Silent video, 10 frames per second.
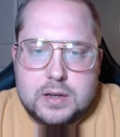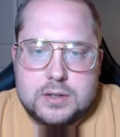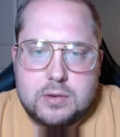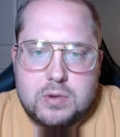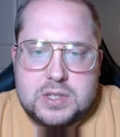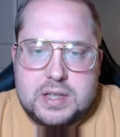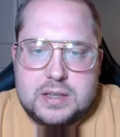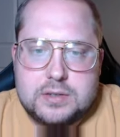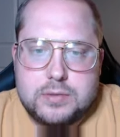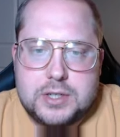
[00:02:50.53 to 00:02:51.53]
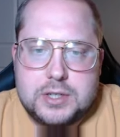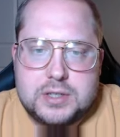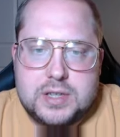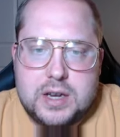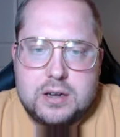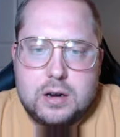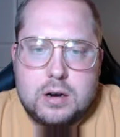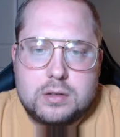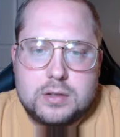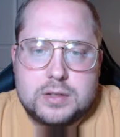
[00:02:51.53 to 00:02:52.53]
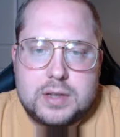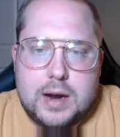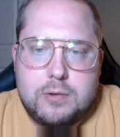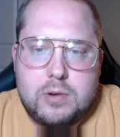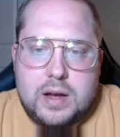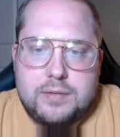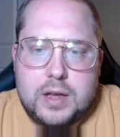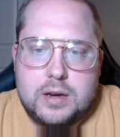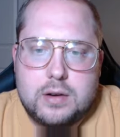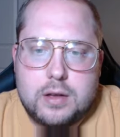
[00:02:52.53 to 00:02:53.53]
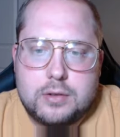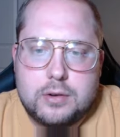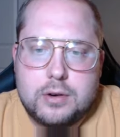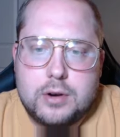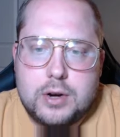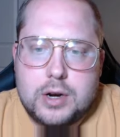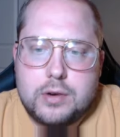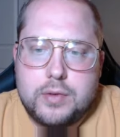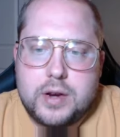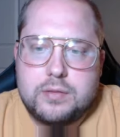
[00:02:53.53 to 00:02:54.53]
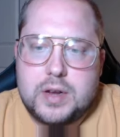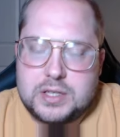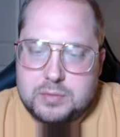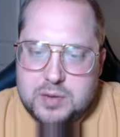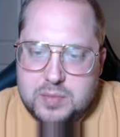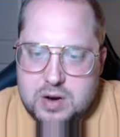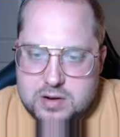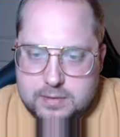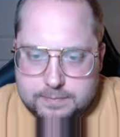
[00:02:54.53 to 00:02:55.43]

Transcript: So once this reaches $10, I will have another reinvestment bond.